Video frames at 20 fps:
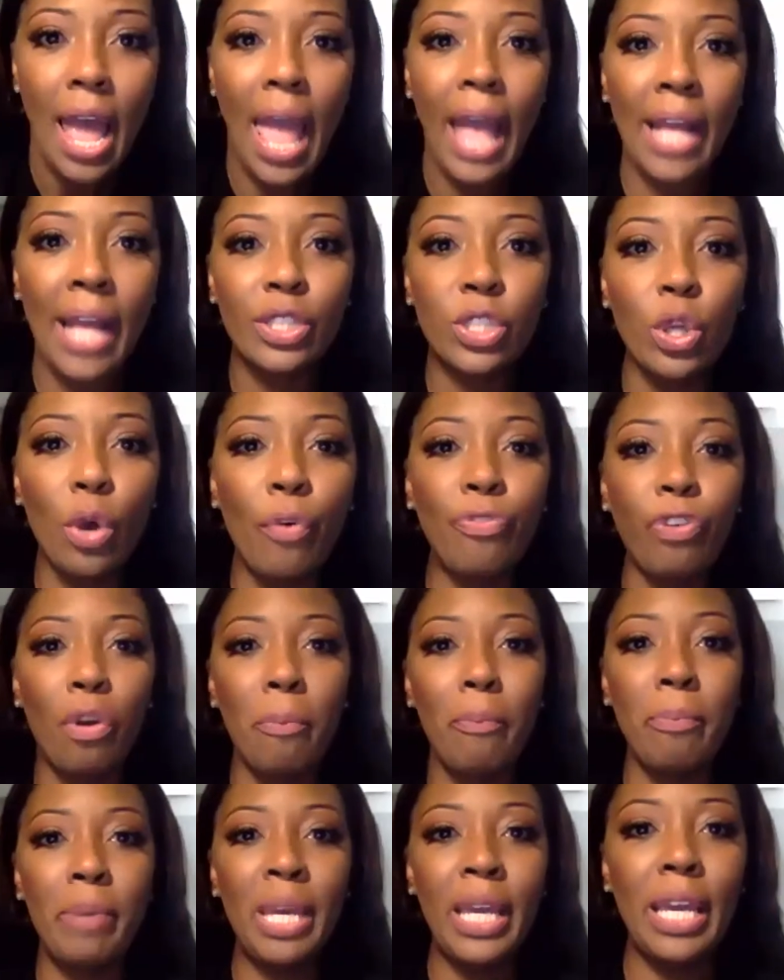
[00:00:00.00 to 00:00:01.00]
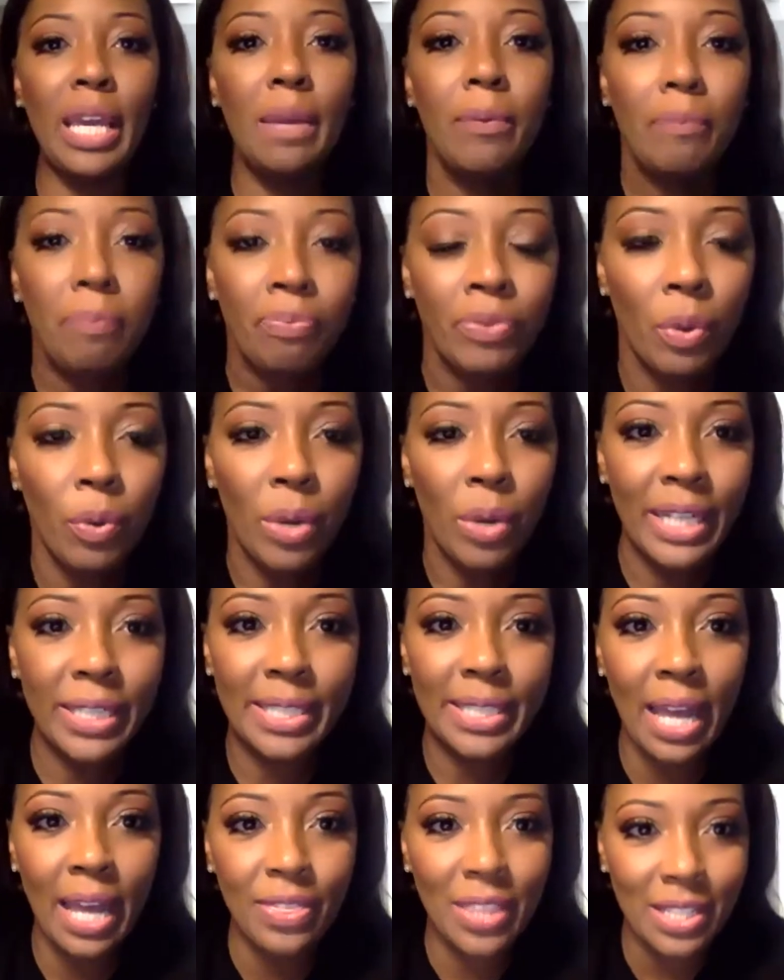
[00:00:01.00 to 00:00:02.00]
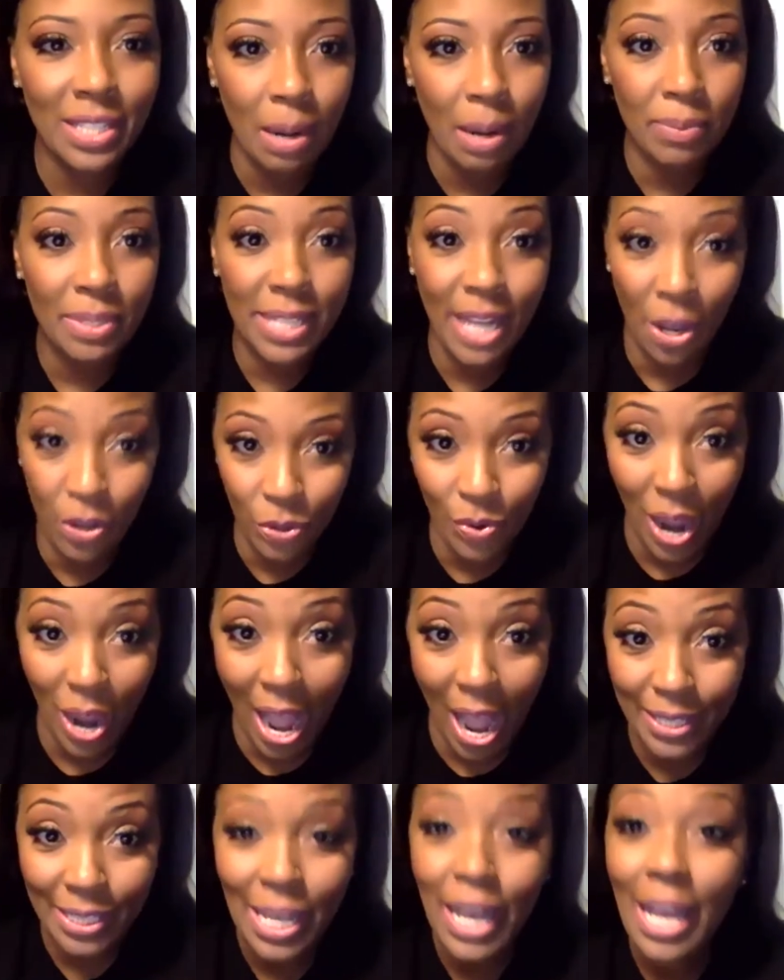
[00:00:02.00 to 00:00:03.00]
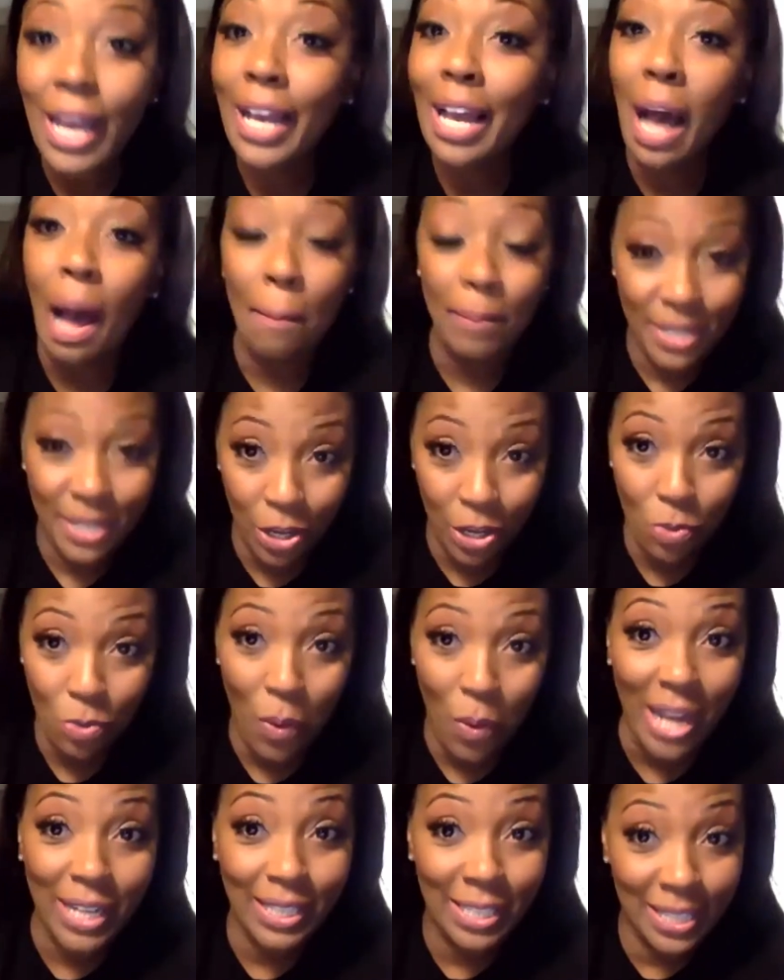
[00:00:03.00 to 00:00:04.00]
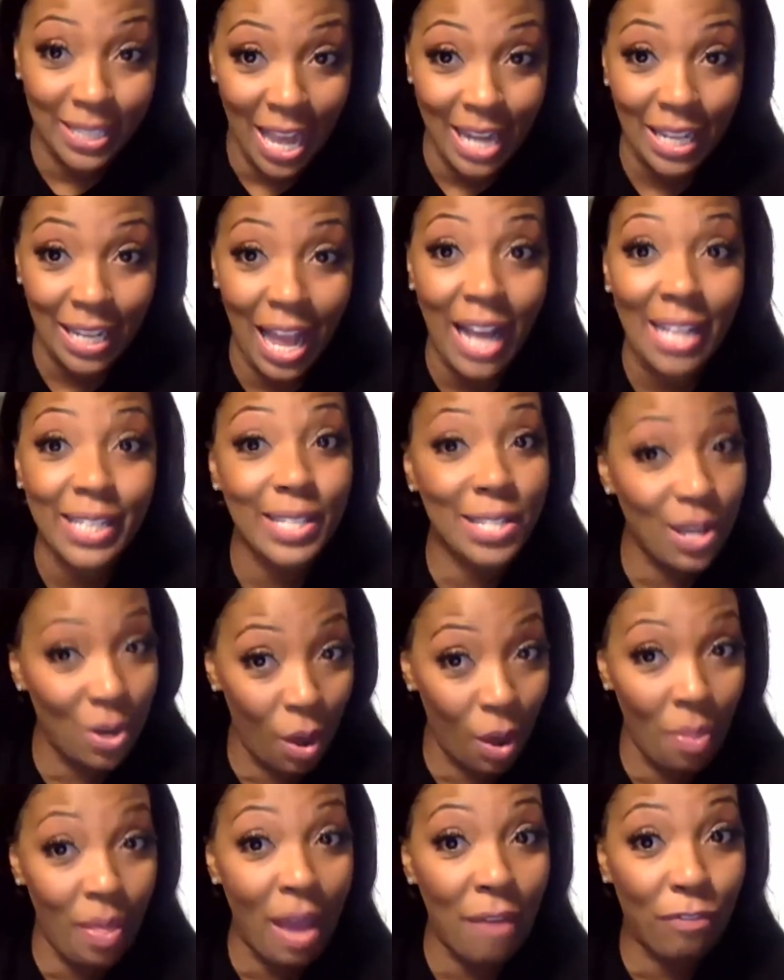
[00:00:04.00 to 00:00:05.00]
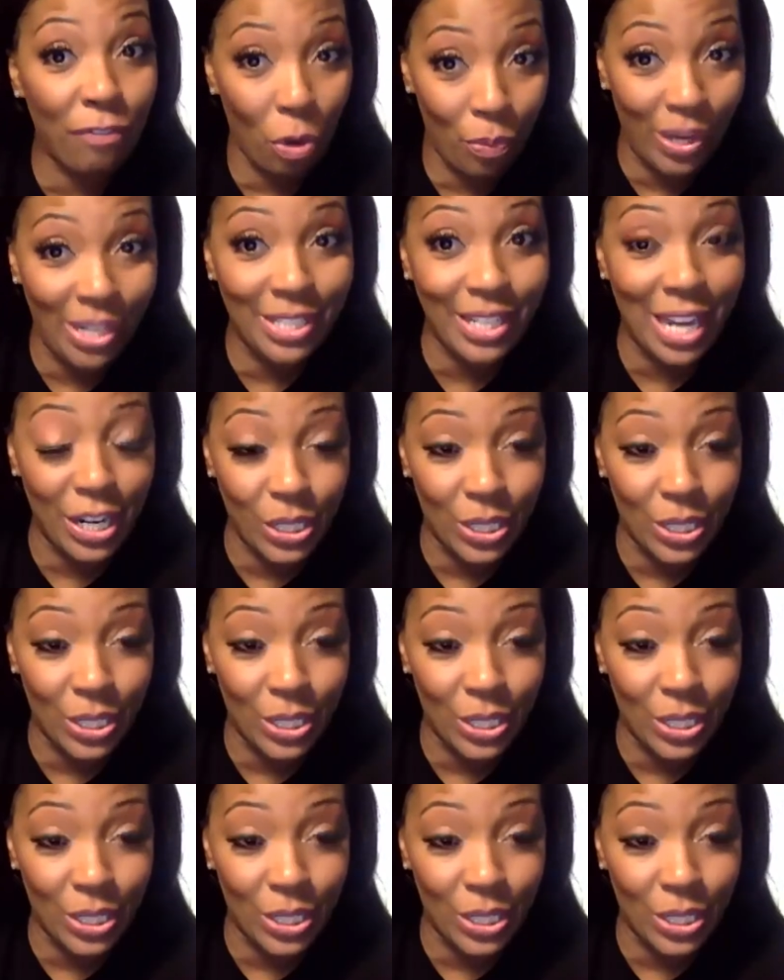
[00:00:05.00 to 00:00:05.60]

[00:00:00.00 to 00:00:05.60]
And so, for me, he said this I'm going to tell you guys I'm gonna tell you why he said it. I said all that for a reason. I